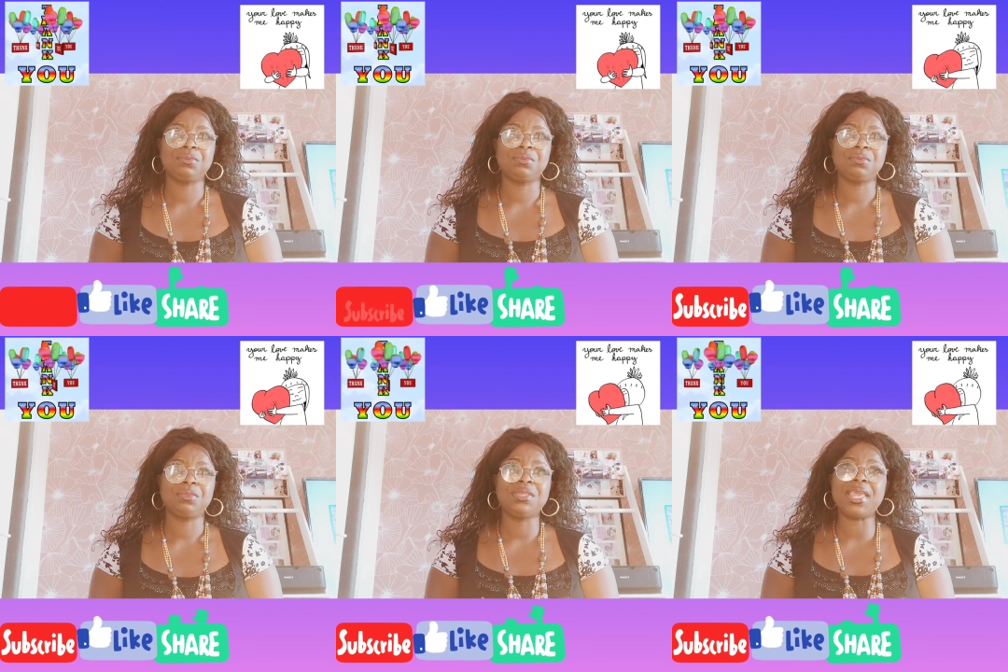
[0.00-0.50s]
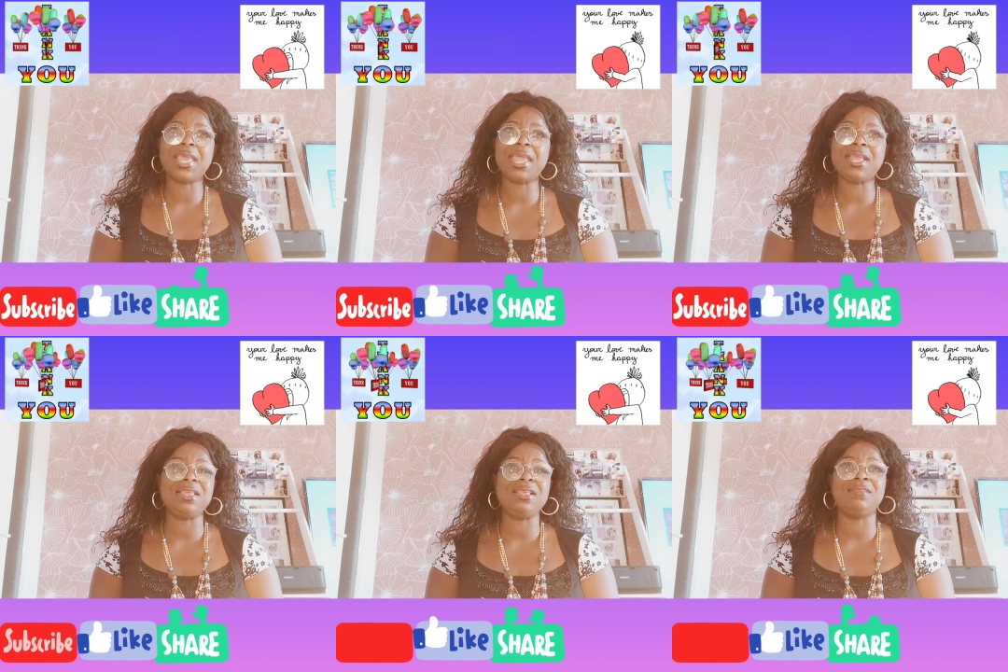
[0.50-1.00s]
The
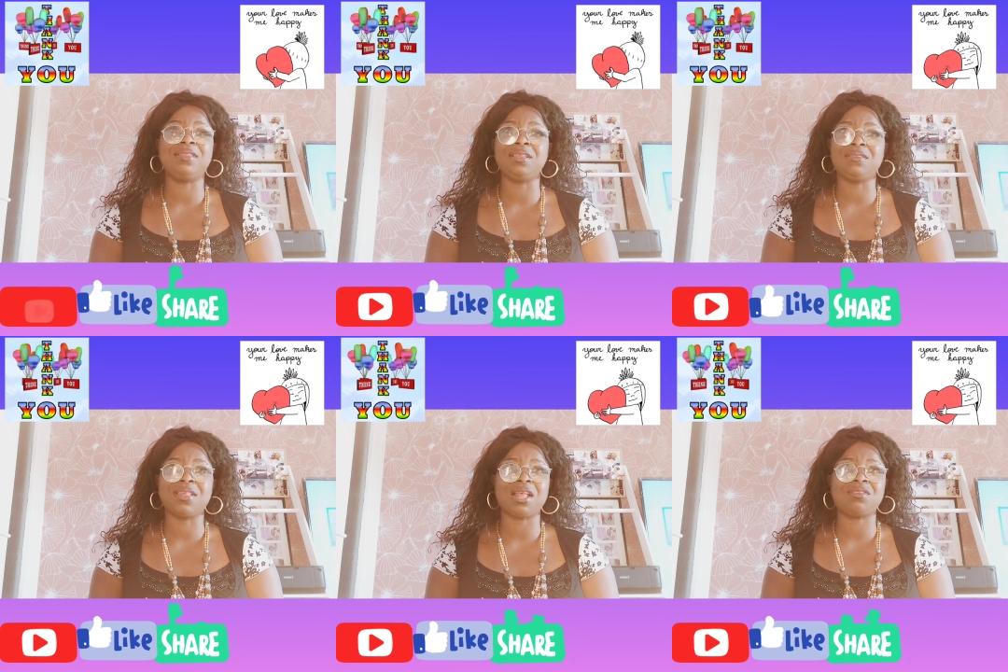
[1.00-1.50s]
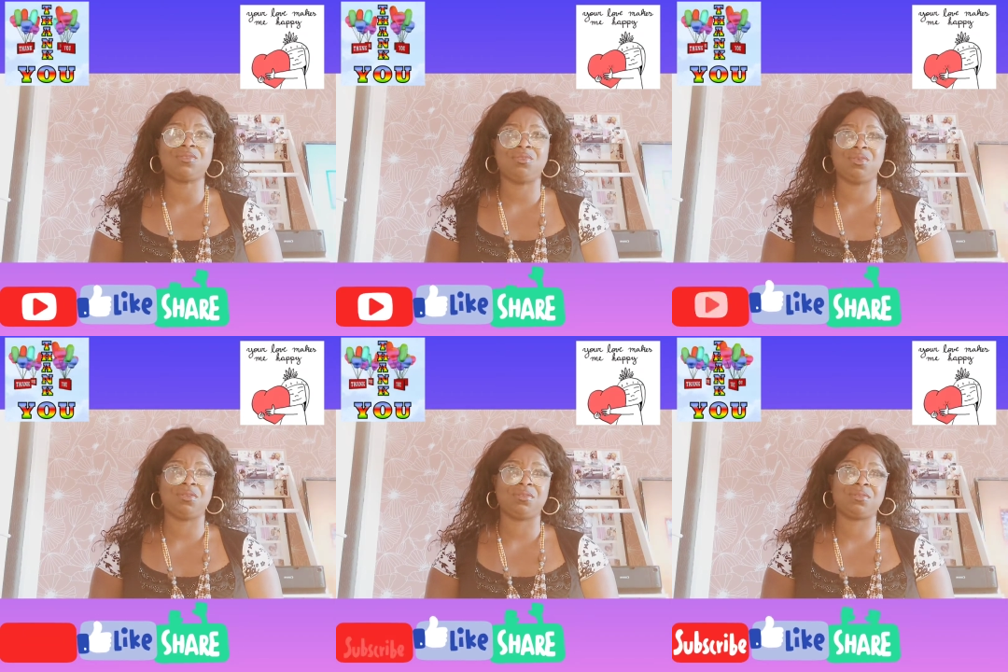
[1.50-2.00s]
end is
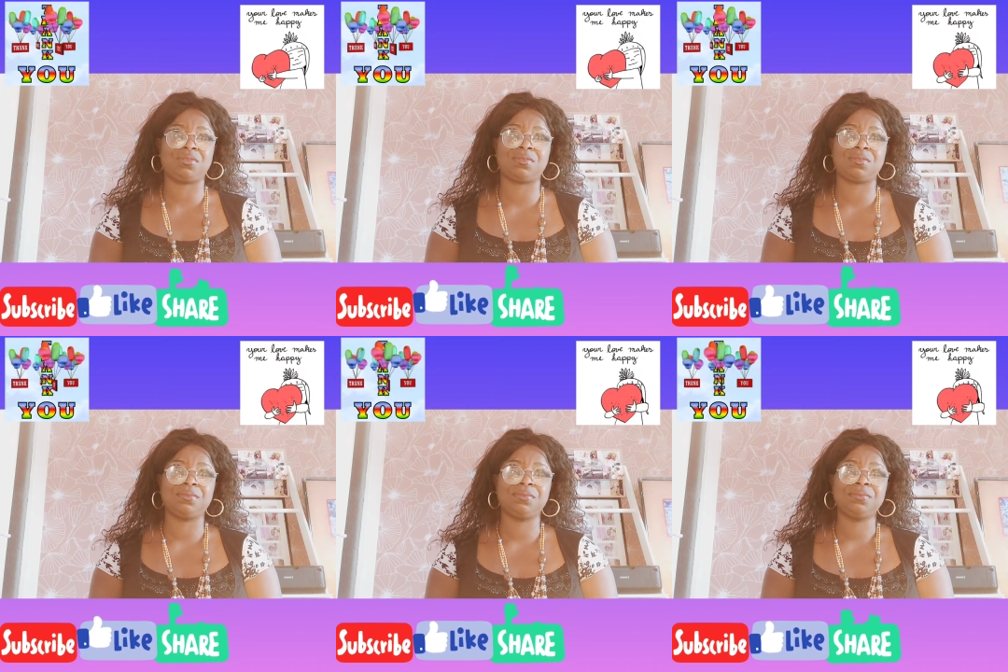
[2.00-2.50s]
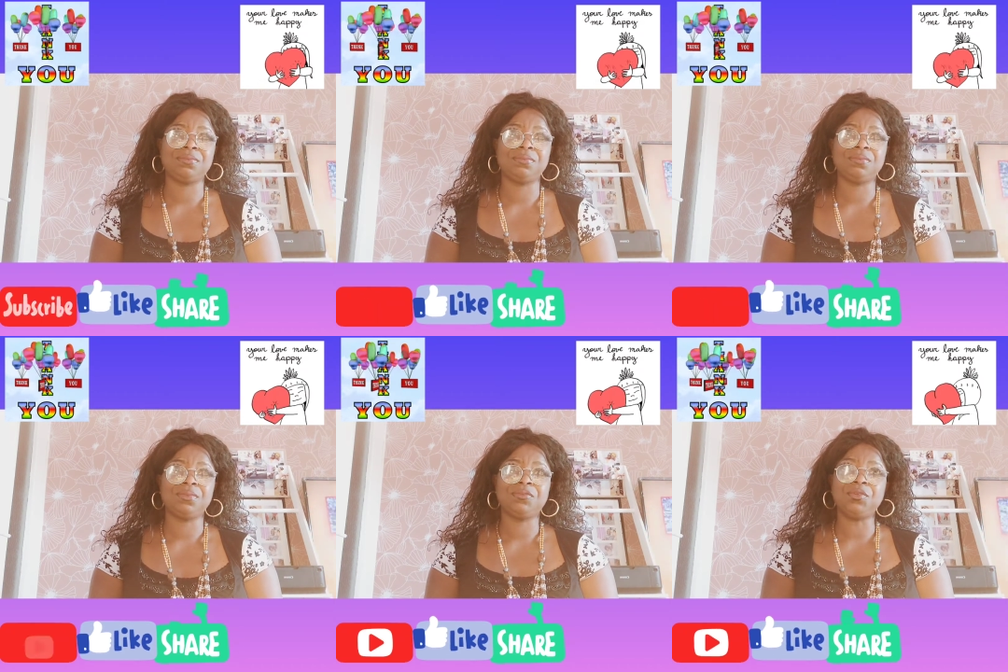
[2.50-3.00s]
disastrous.
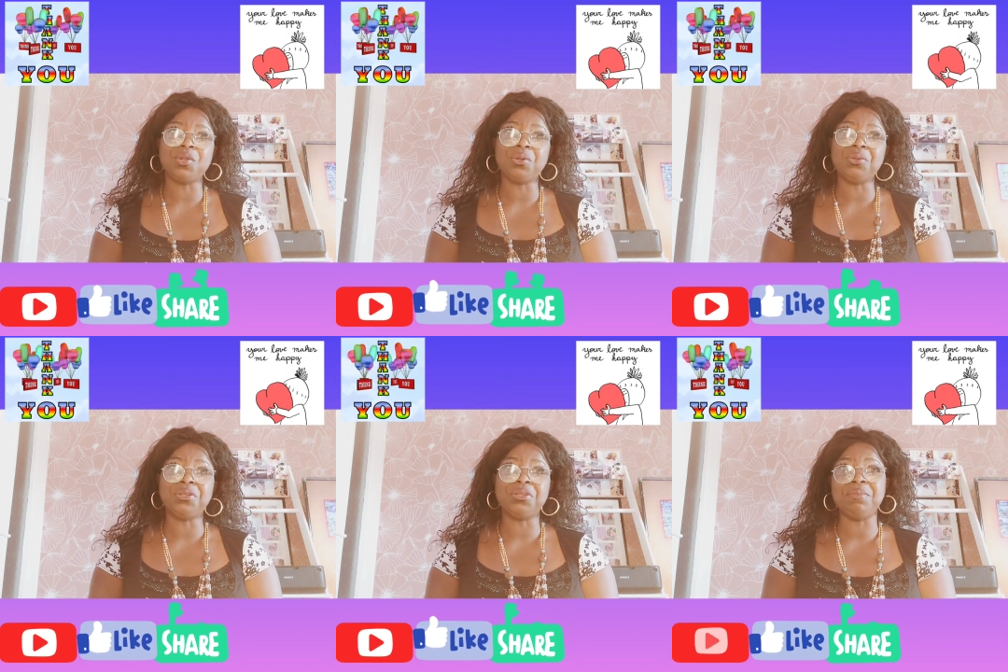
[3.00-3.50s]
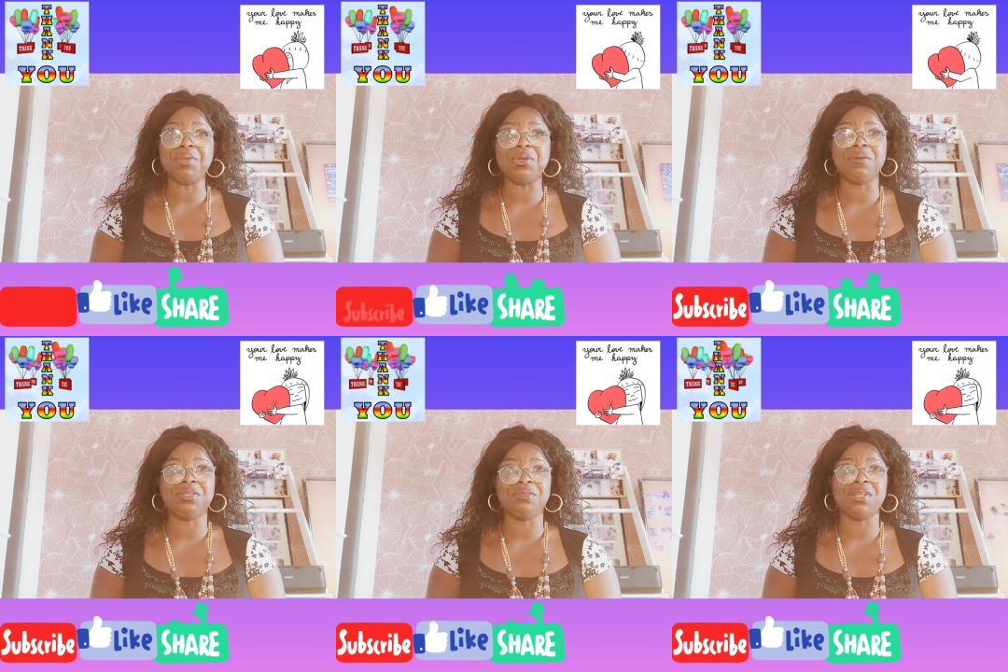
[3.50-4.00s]
If you don't know the meaning
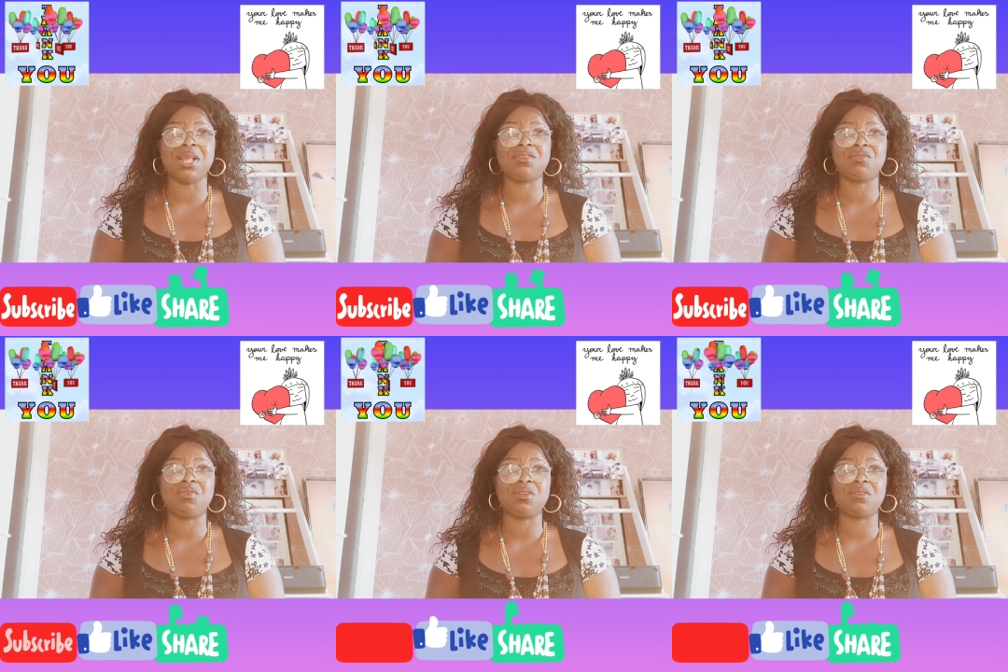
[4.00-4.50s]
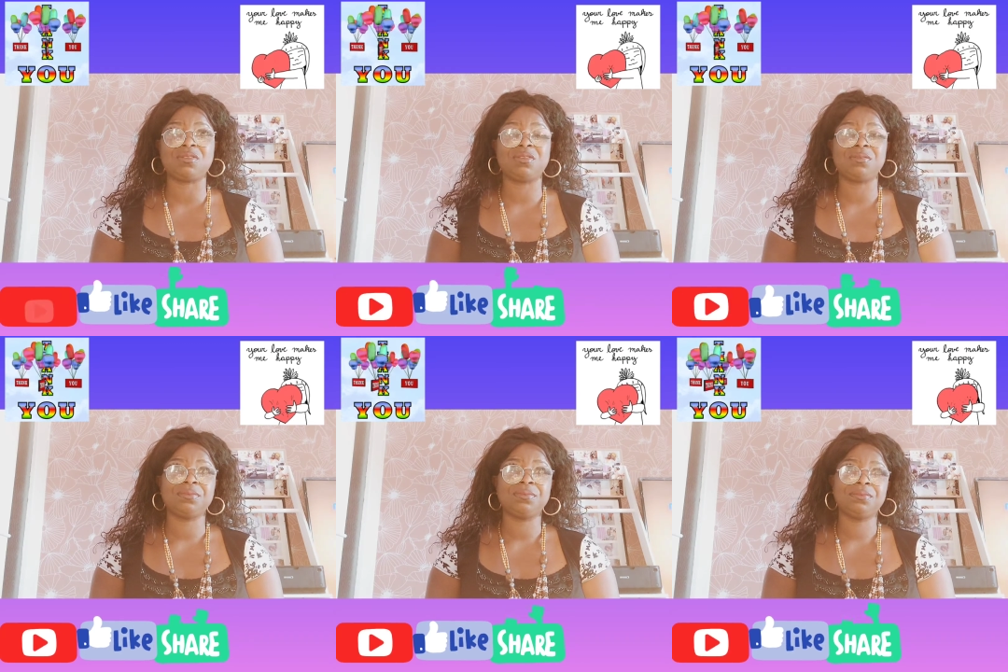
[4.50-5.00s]
of disastrous,
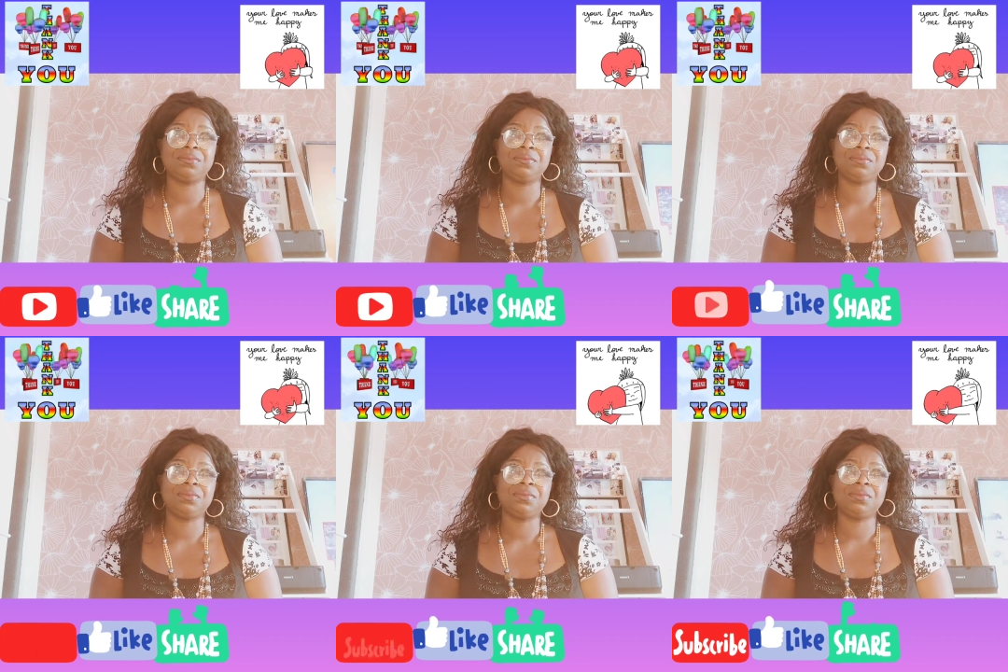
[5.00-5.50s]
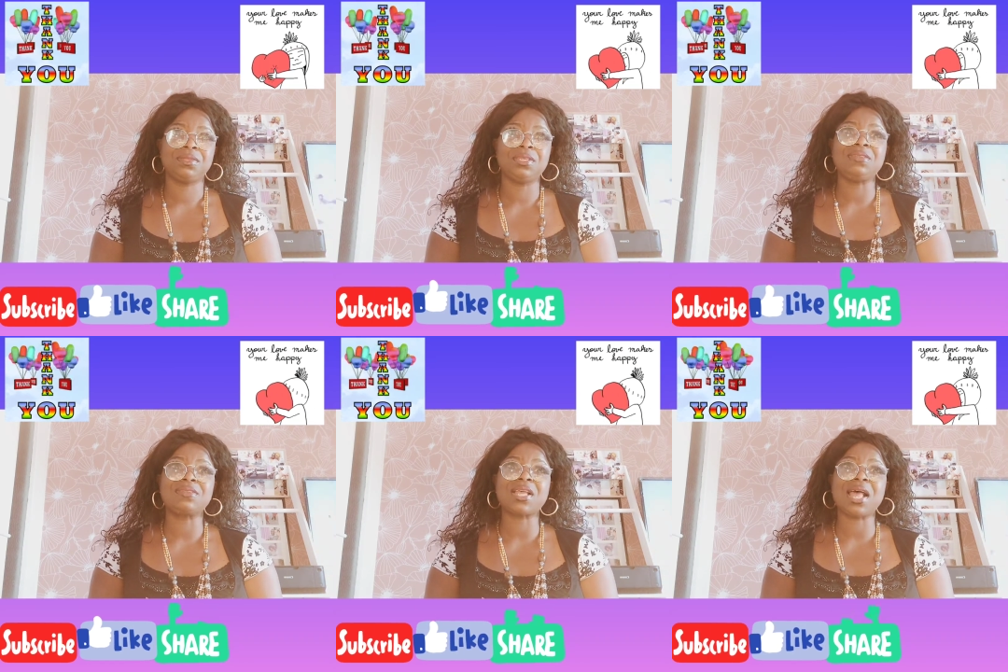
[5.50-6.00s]

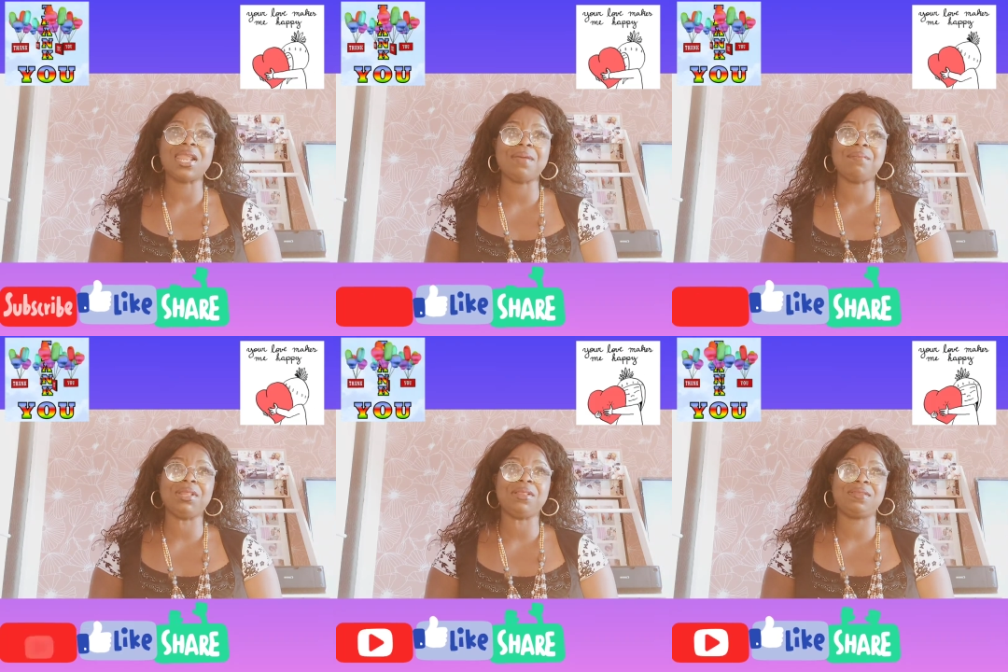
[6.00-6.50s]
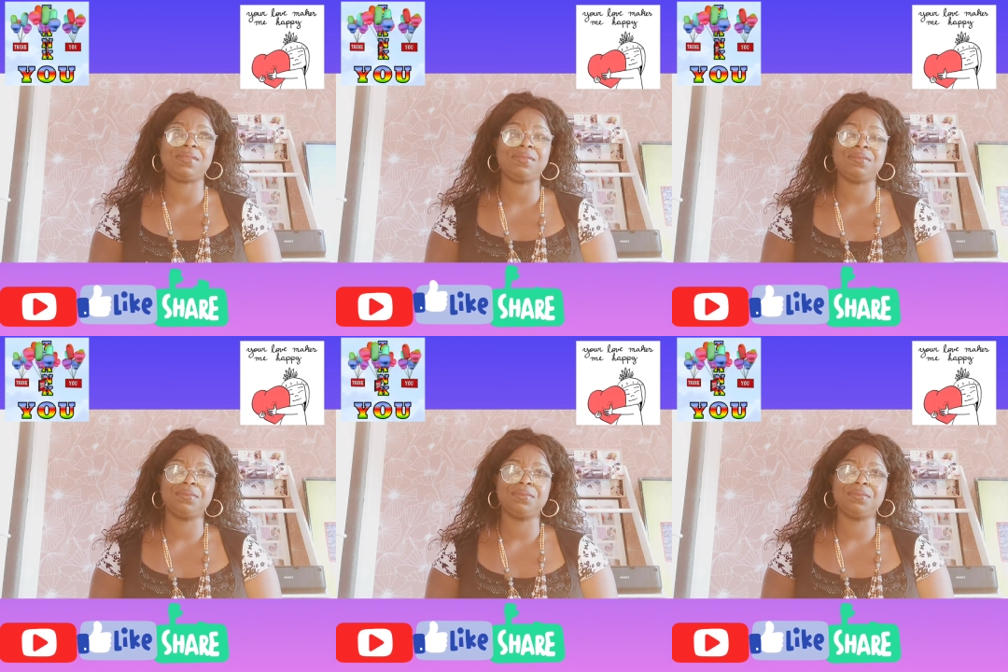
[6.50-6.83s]
it's calamity.